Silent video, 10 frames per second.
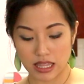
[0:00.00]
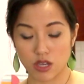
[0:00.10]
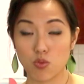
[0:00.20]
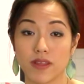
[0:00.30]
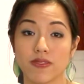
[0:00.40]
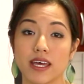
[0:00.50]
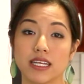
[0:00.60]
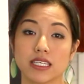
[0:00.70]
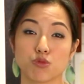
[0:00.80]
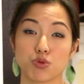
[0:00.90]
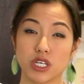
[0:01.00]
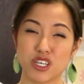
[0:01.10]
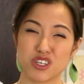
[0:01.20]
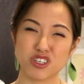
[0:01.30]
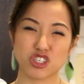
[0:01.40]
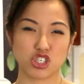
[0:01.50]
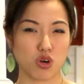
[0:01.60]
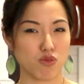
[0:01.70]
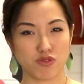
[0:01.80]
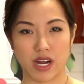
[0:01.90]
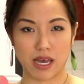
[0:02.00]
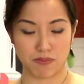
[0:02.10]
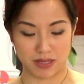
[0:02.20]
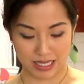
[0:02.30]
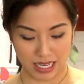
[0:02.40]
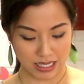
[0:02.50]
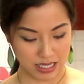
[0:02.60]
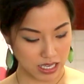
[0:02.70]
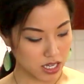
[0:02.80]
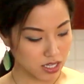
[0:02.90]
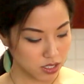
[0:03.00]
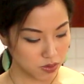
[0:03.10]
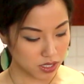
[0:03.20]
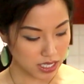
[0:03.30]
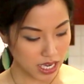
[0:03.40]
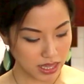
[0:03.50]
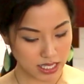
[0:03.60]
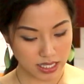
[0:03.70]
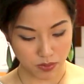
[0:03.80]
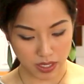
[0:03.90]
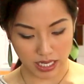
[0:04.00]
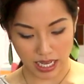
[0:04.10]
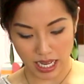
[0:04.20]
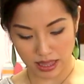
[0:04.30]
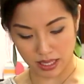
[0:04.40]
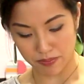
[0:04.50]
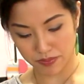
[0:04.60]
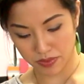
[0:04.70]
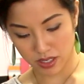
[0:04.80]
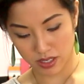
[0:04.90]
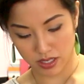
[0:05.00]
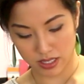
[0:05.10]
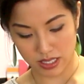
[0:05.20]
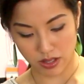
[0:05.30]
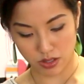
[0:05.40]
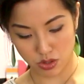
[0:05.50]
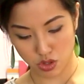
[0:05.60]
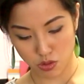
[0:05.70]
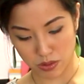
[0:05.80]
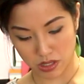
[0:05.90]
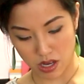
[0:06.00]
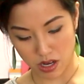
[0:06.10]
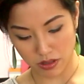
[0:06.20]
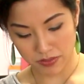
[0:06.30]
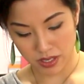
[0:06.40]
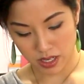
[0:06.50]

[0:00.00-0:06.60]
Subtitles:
The one that is pre-cooked don't fry up as nicely. So we're gonna take this and we're gonna cut them, because now they're super long.